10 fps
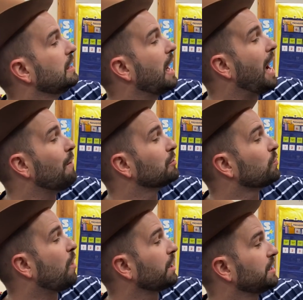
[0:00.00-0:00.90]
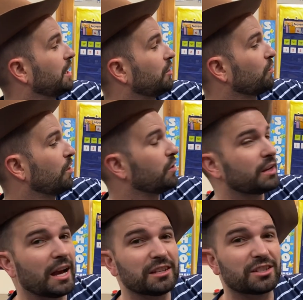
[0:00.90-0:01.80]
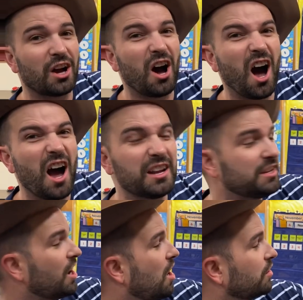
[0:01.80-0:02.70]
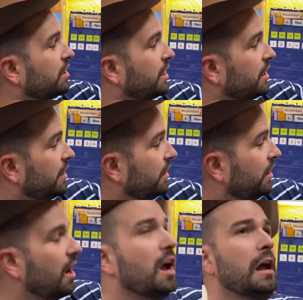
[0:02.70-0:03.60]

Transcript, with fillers: I was walking down the road and I saw a donkey.